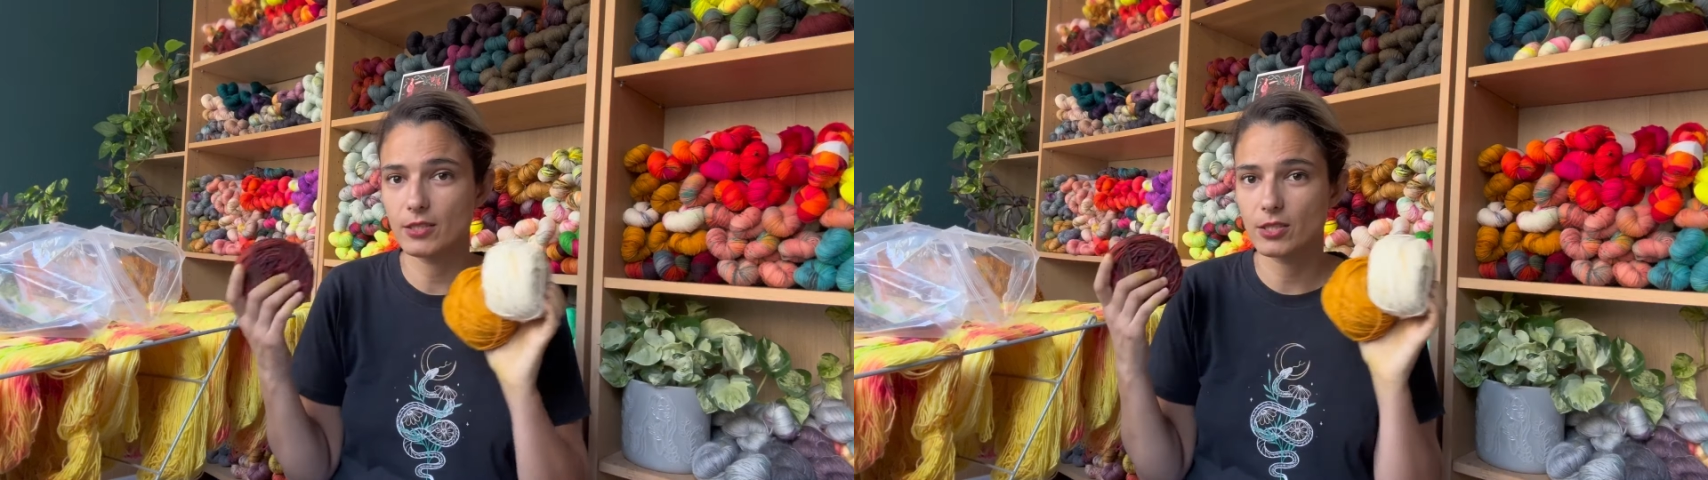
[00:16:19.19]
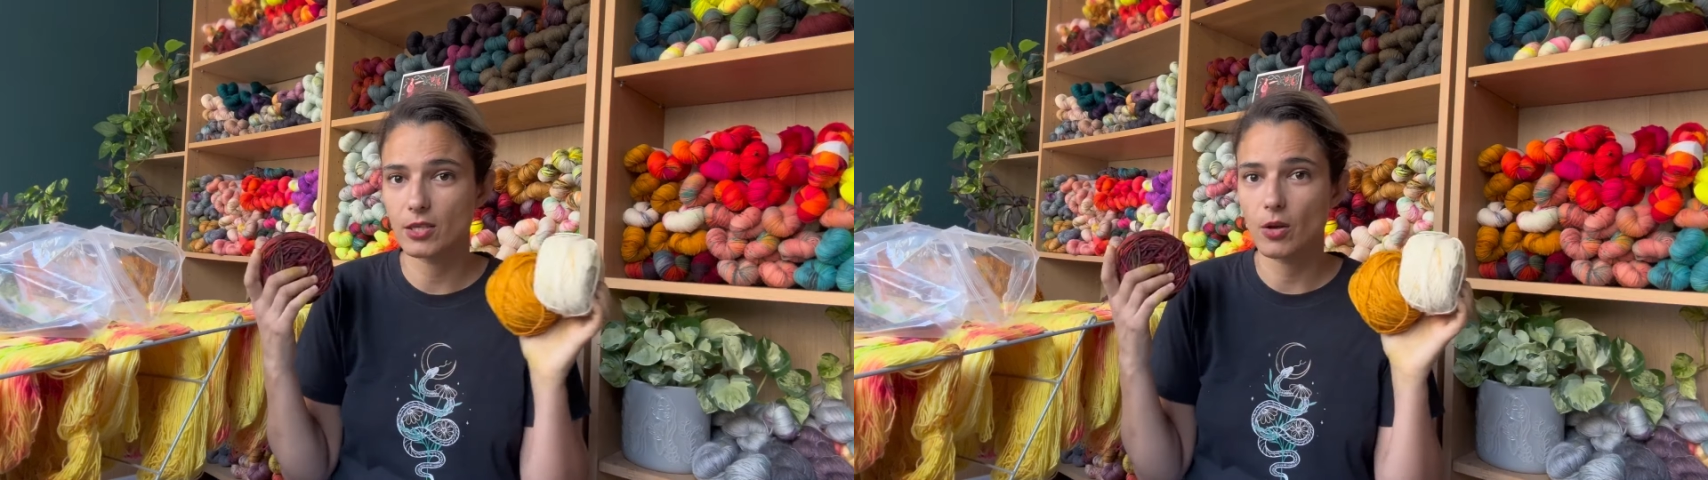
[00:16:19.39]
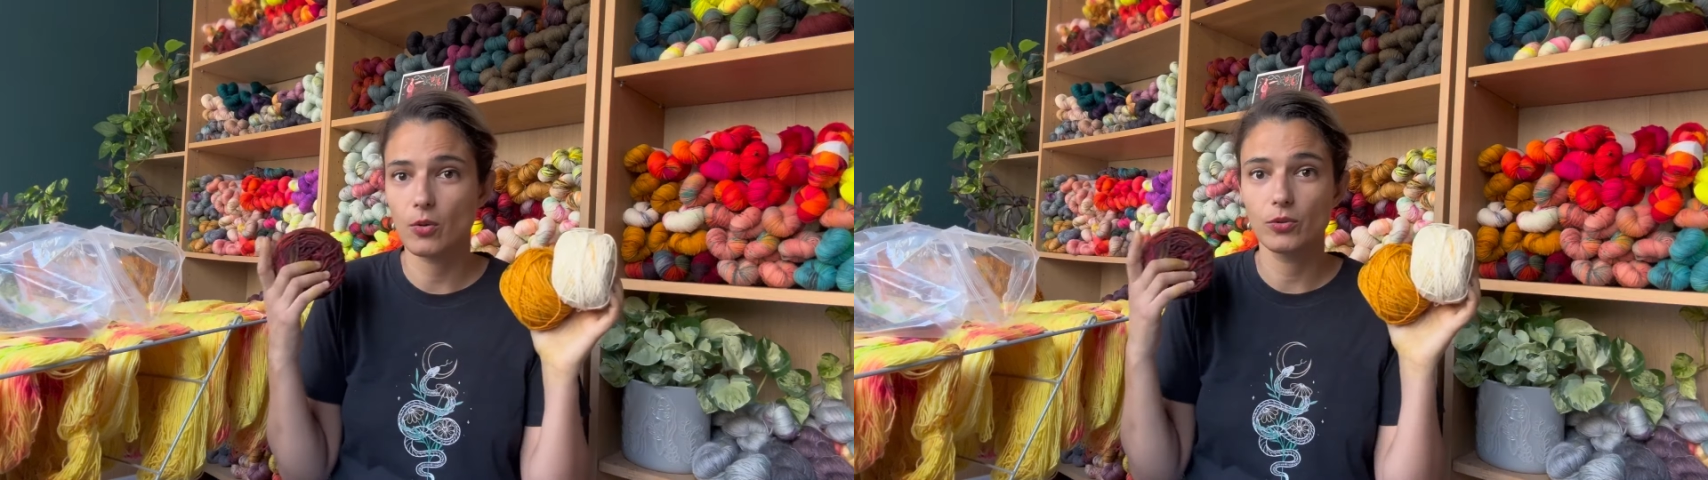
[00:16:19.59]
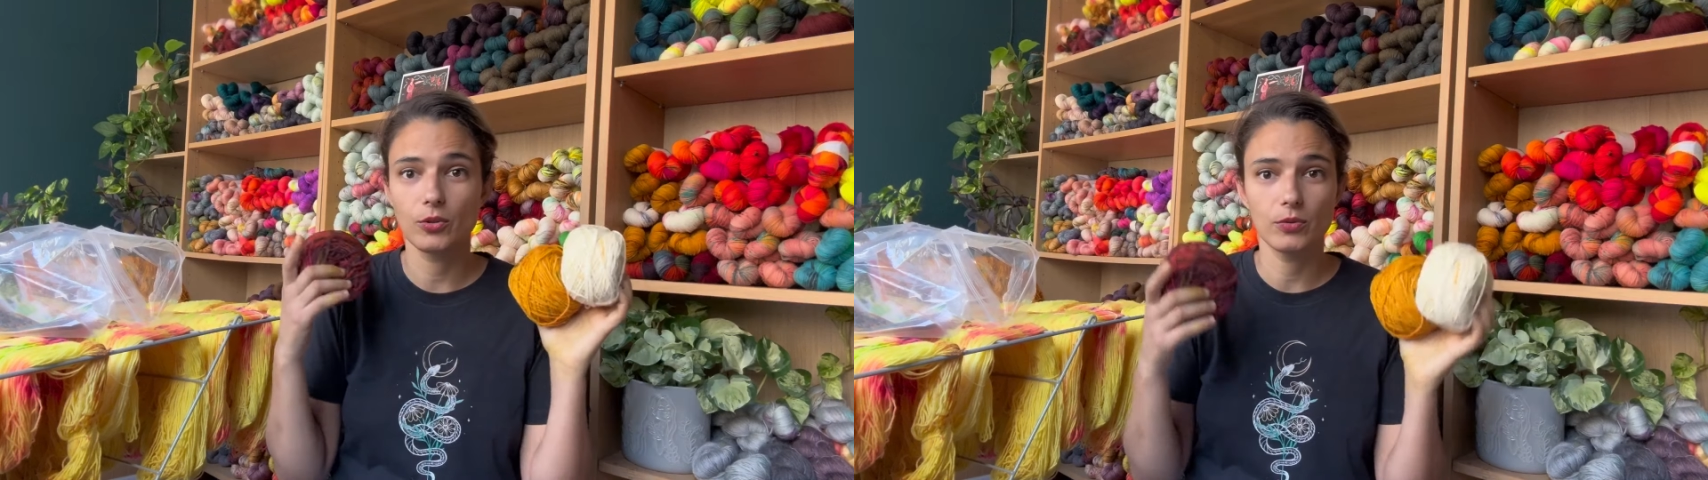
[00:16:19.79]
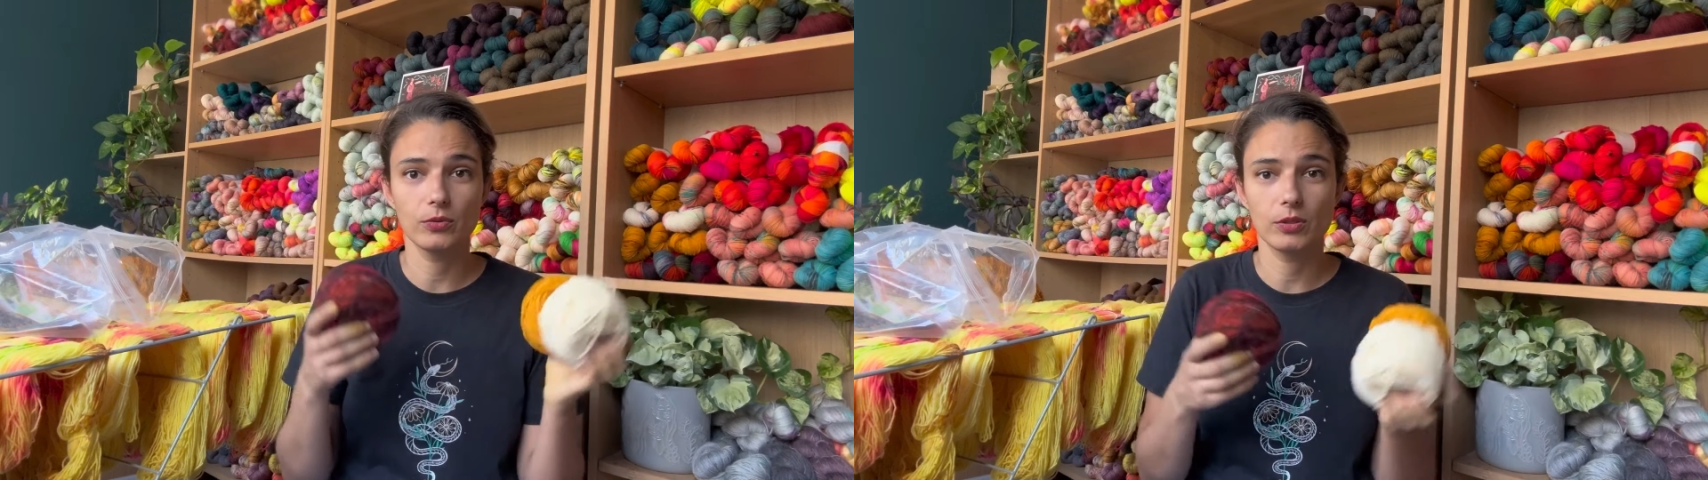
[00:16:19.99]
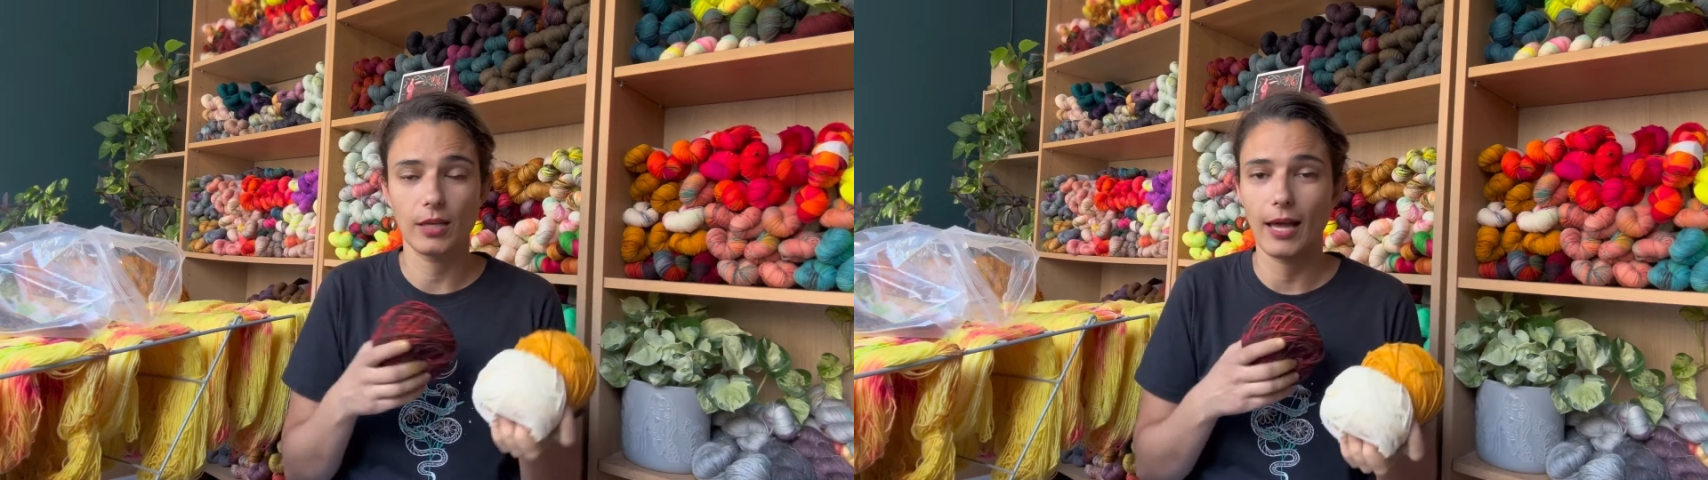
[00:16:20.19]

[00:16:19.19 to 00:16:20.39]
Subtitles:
so you'd